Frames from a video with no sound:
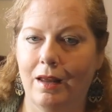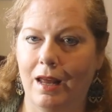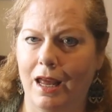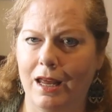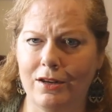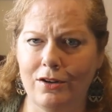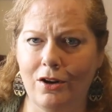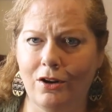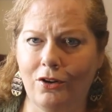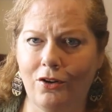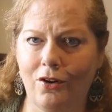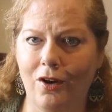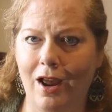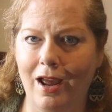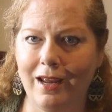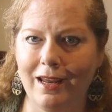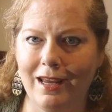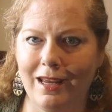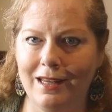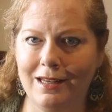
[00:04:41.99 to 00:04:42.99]
and our
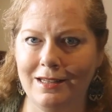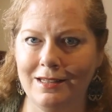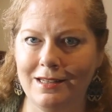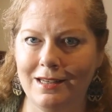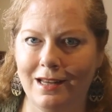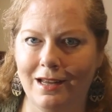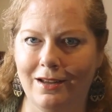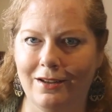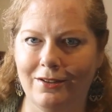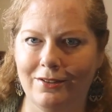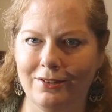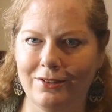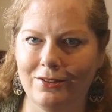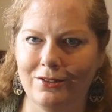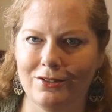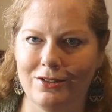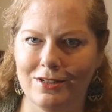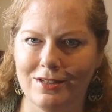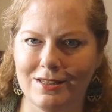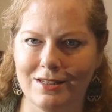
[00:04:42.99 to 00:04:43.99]
crack intel
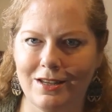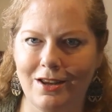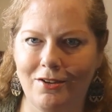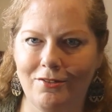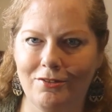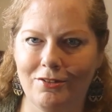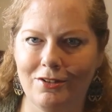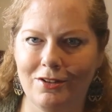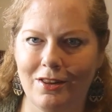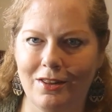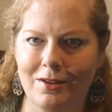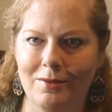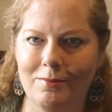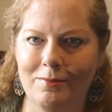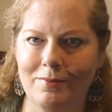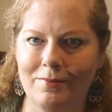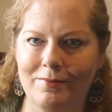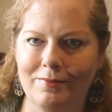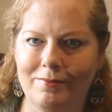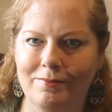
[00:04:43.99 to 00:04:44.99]
who discovered them.